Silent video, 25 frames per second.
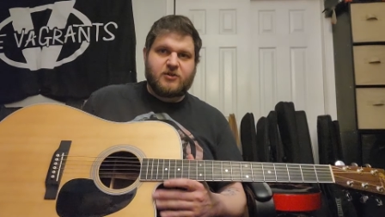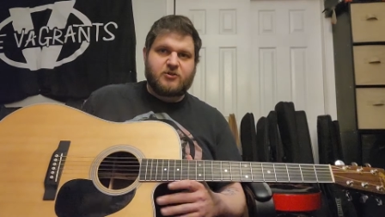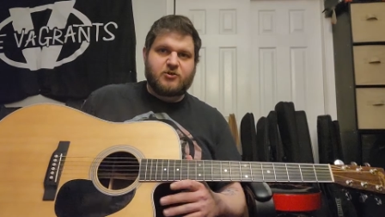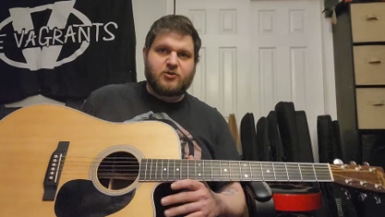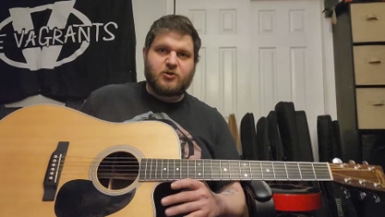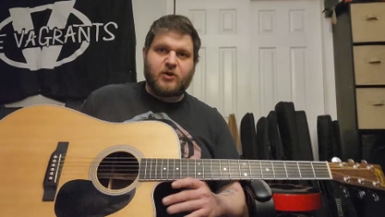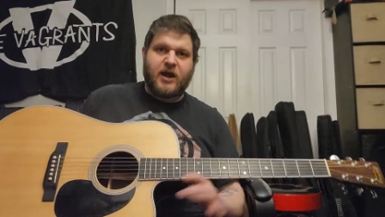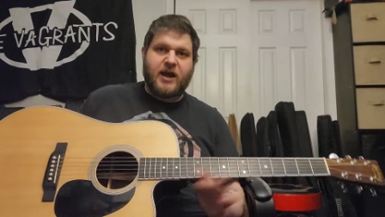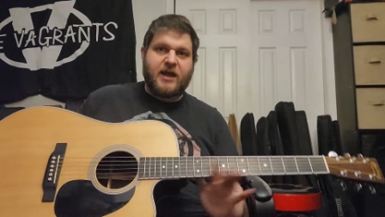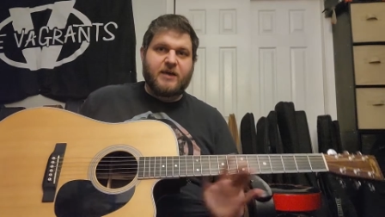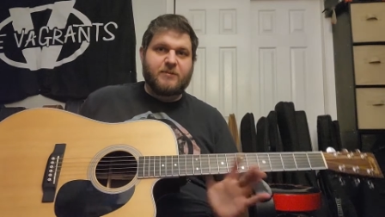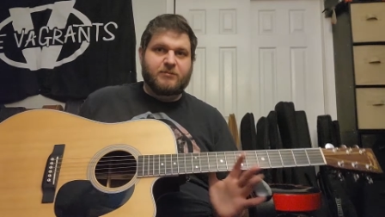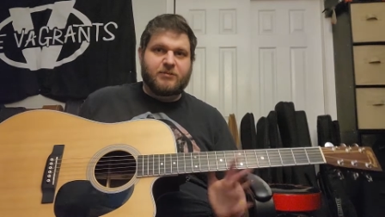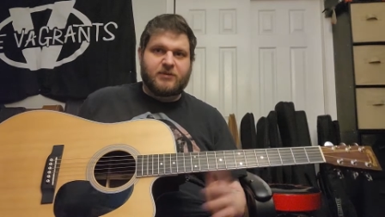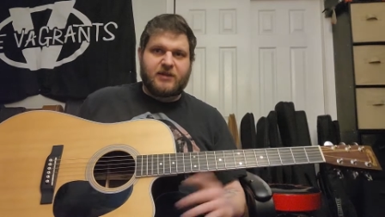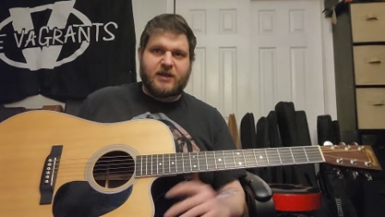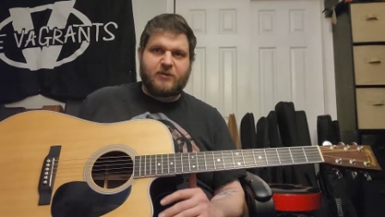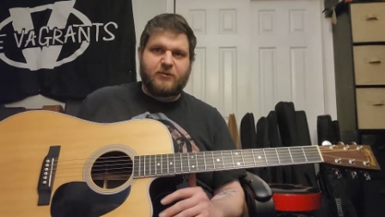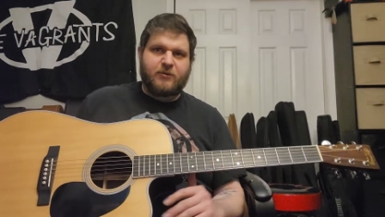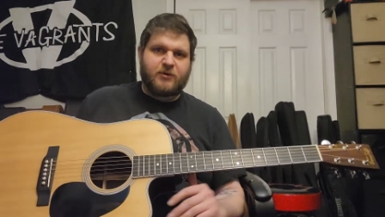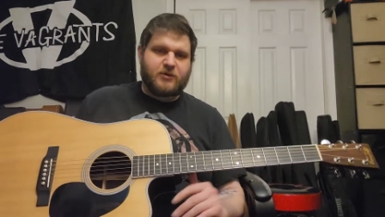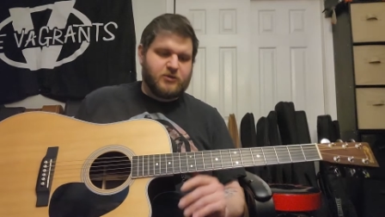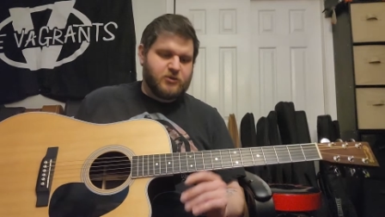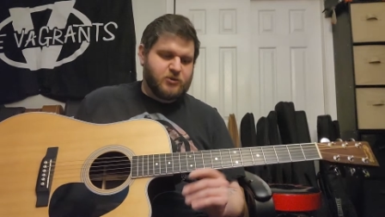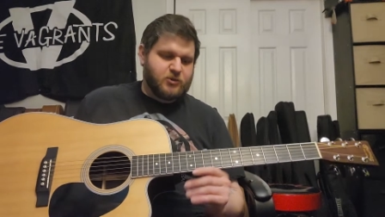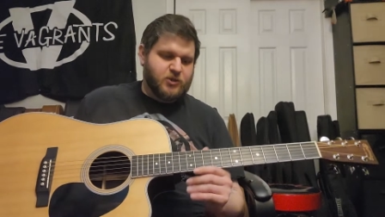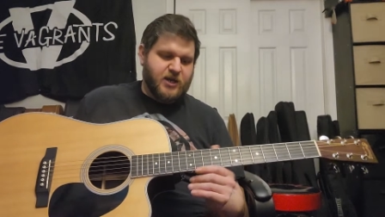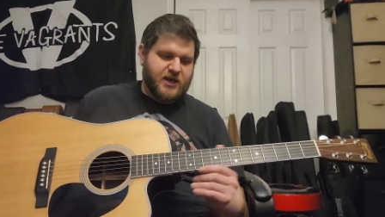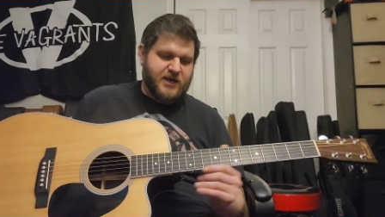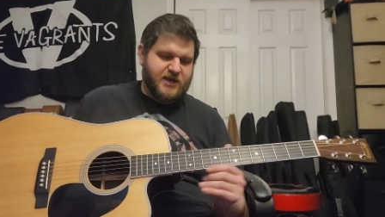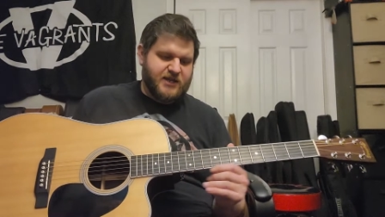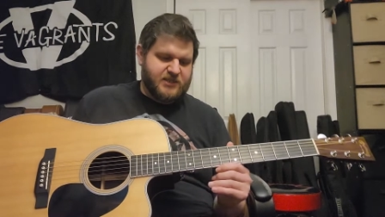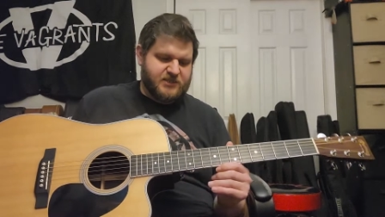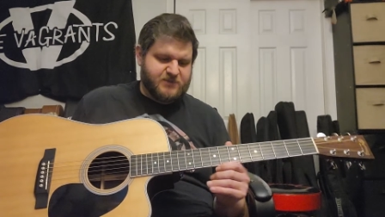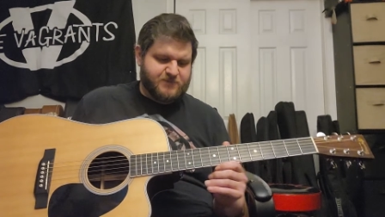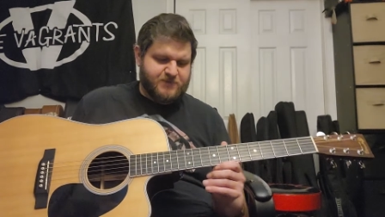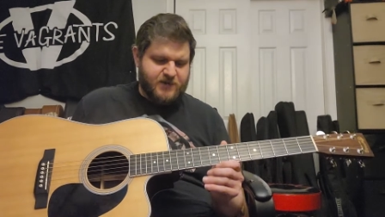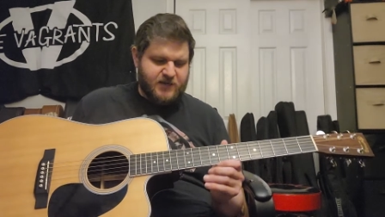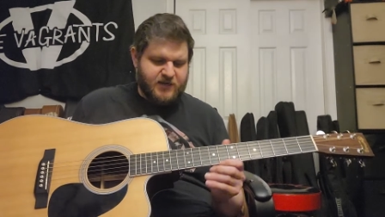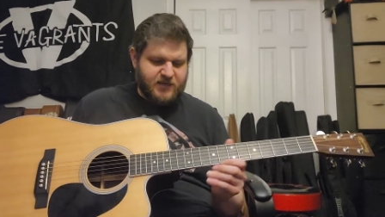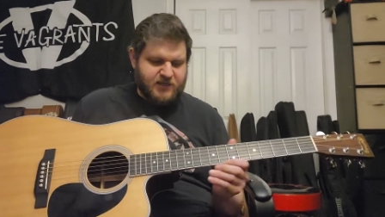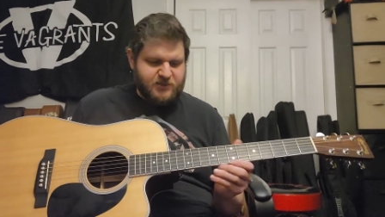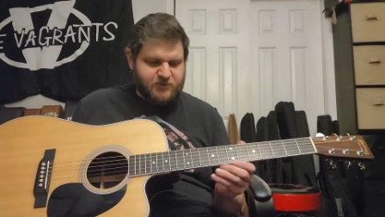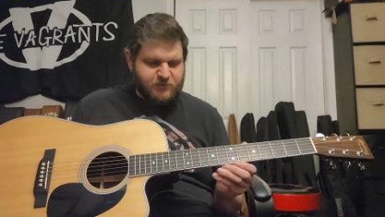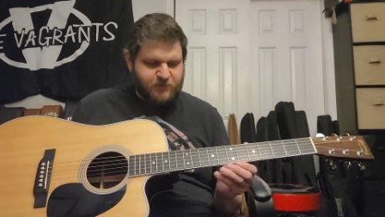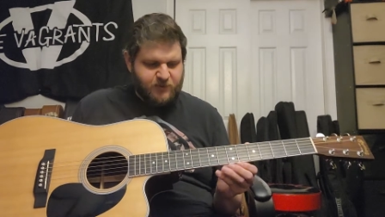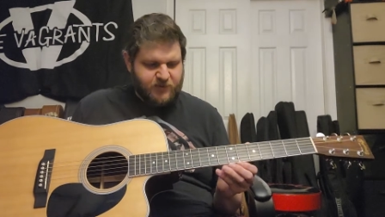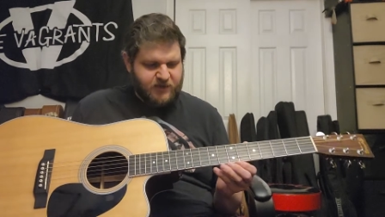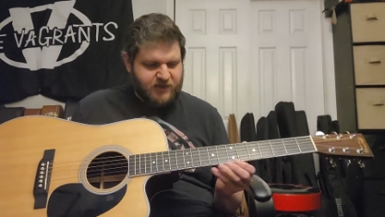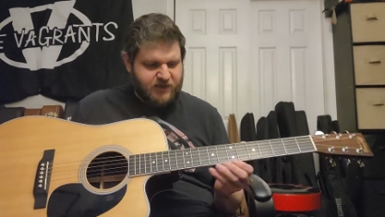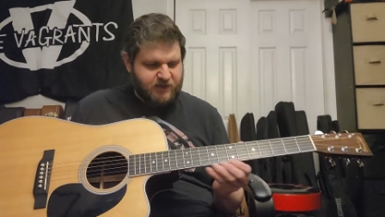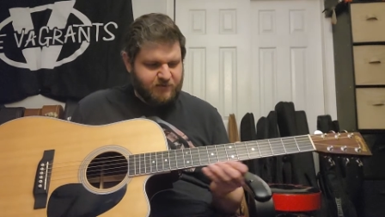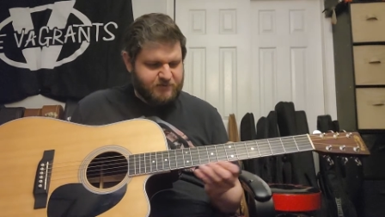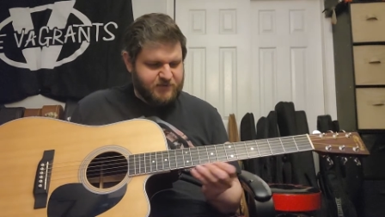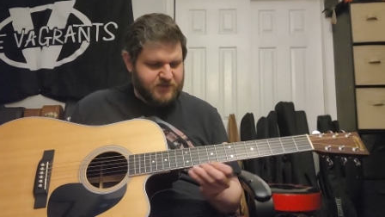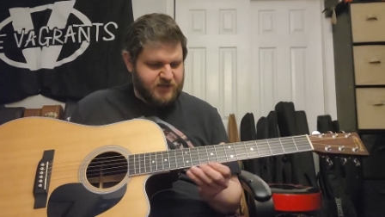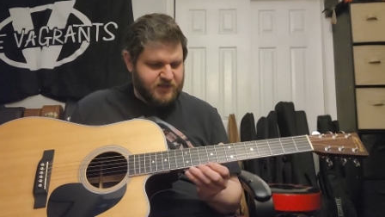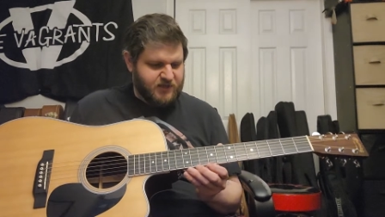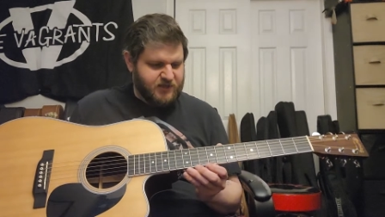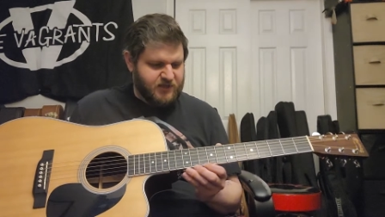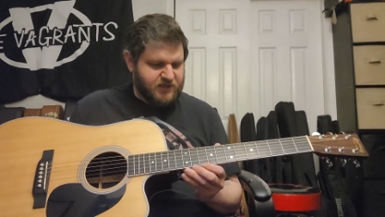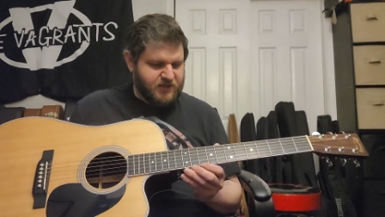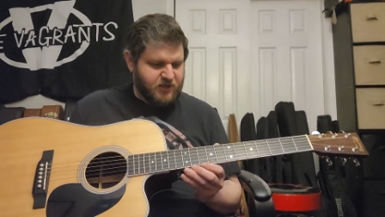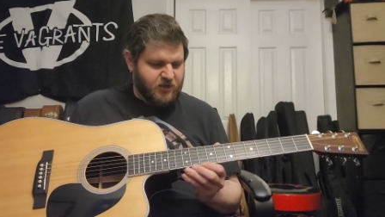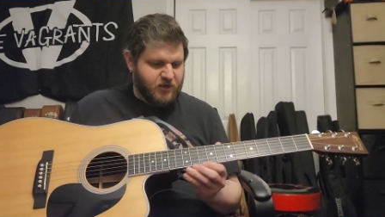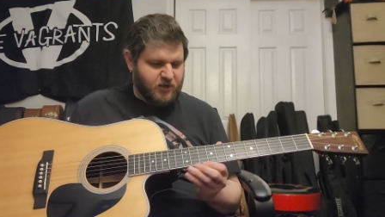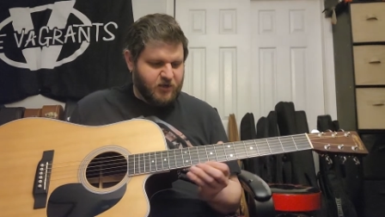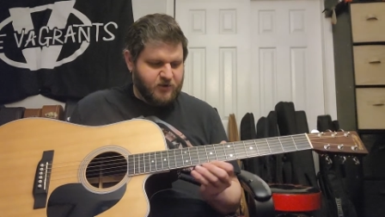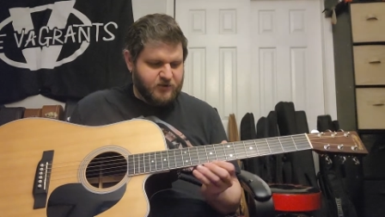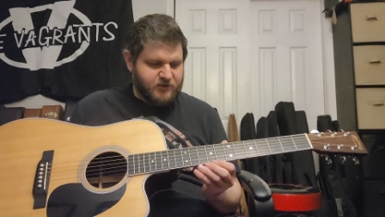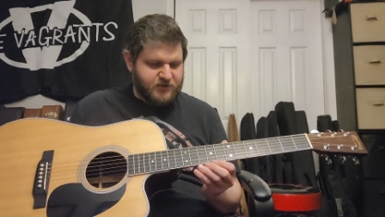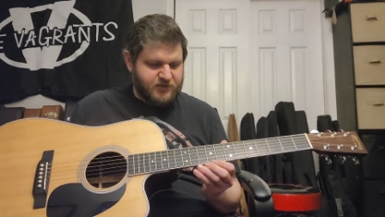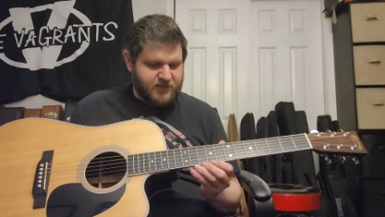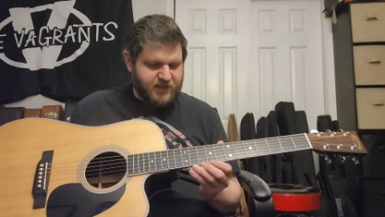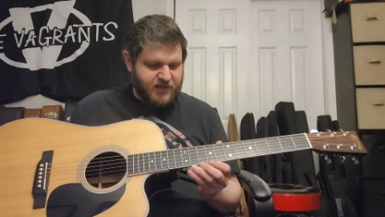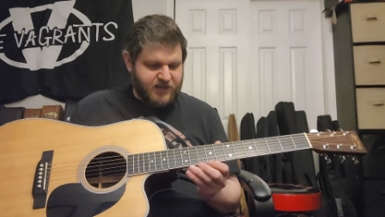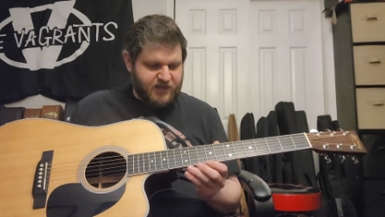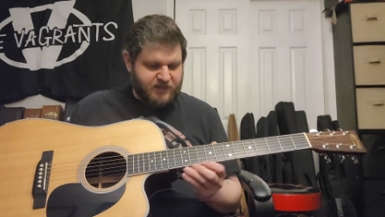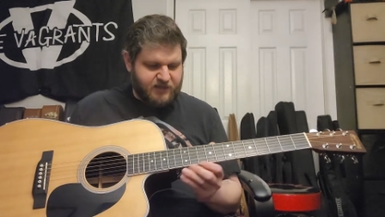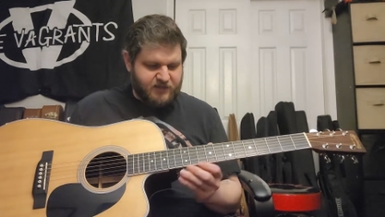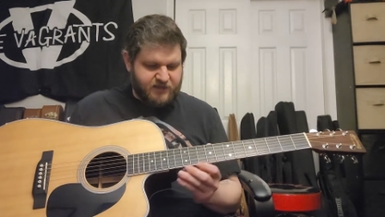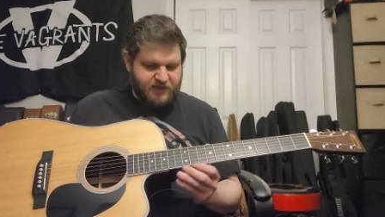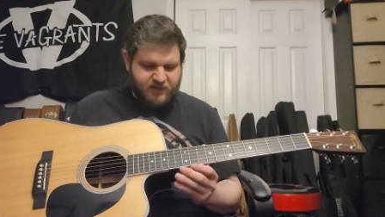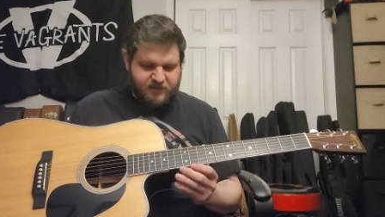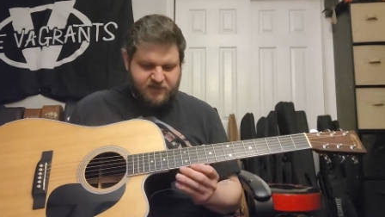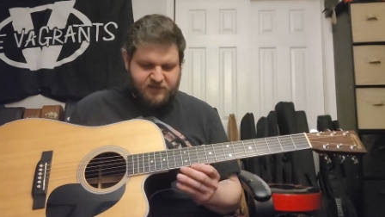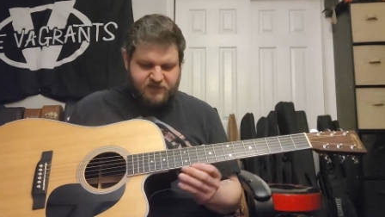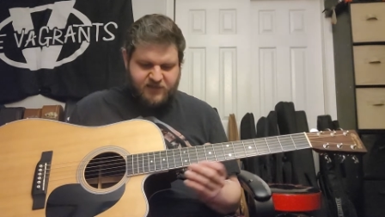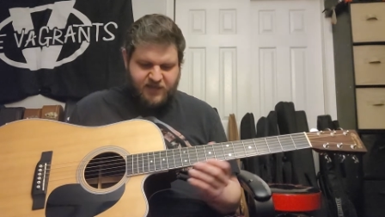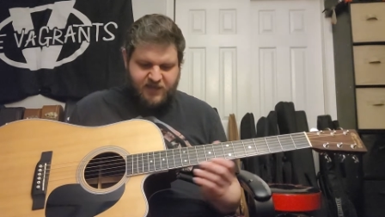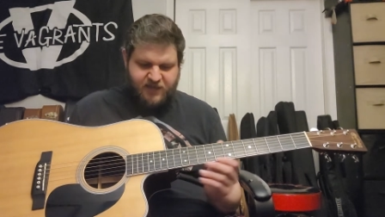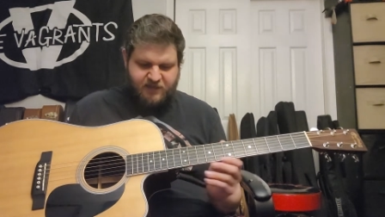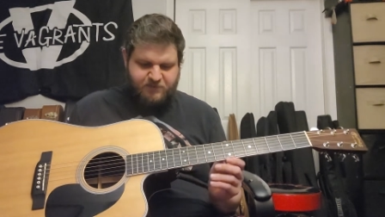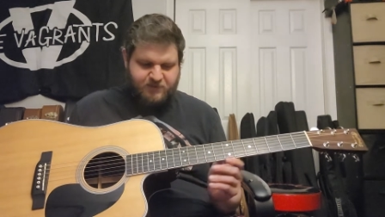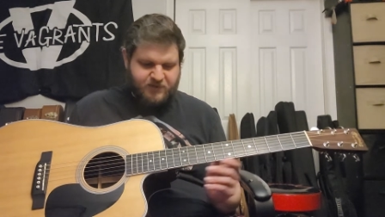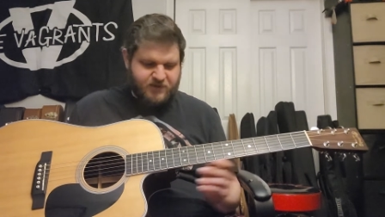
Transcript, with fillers: try and play one or try and experience one, and I'm telling you, oh, the neck, the neck, the neck.